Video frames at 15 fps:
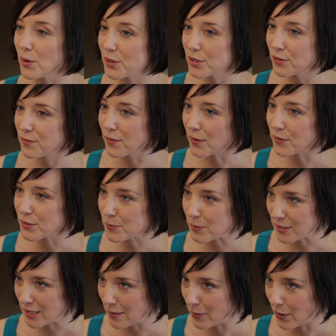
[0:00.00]
Go to your father's
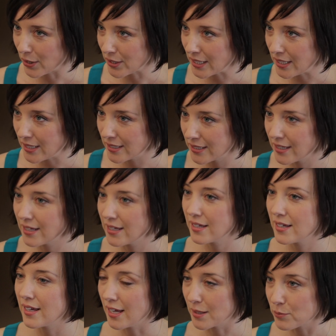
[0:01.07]
birthday party
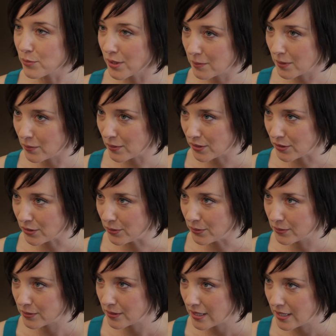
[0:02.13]
and bring me with you.
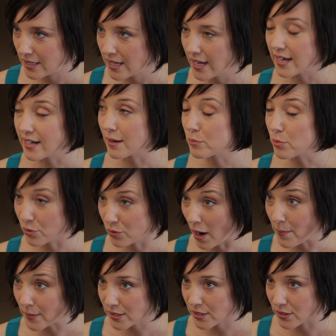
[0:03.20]
And I
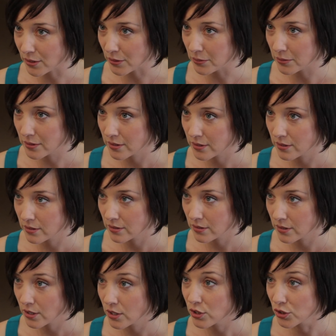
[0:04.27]
promise you,
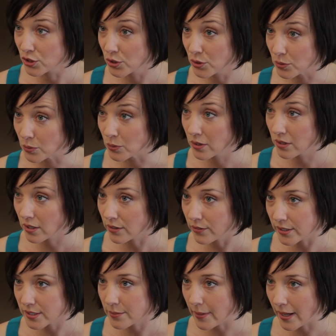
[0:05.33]
you are
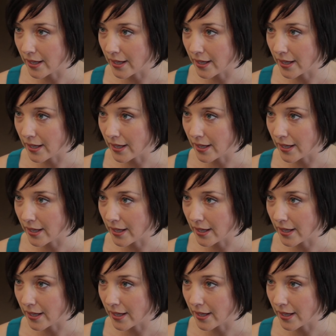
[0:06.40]
going to